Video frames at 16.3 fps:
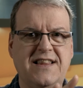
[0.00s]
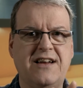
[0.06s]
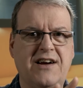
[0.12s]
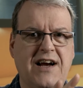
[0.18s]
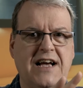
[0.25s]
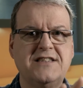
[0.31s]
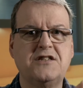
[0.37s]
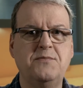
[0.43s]

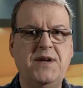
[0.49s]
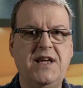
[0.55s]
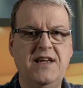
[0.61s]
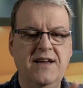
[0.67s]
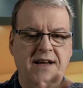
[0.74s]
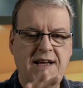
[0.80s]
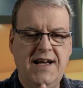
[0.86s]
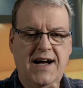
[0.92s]
There has to
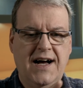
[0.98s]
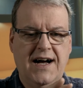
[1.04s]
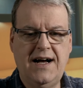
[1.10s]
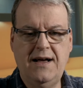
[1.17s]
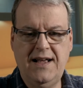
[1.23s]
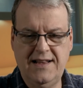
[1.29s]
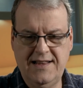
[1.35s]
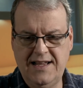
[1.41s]
be,
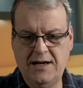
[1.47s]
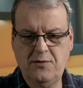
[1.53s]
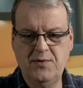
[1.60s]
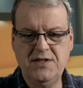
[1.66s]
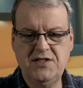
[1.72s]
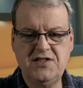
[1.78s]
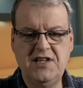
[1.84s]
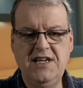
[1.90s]
like
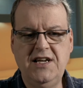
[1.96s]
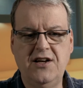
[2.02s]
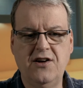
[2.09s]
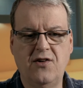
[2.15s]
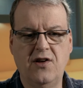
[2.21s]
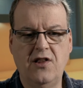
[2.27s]
we see here,